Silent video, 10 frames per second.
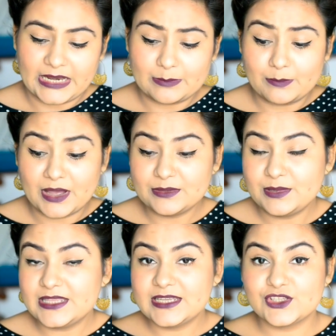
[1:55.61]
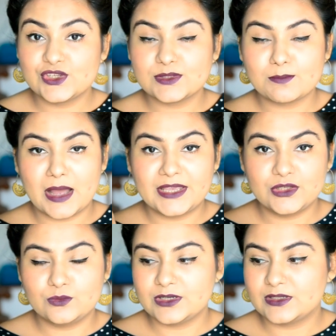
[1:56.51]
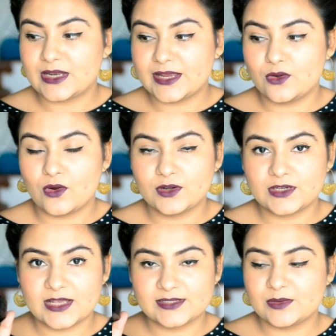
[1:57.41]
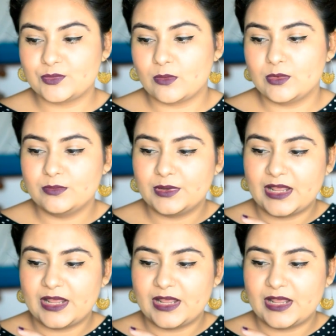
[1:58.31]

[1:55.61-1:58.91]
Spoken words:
It might be that it's just my unit that I got has that problem,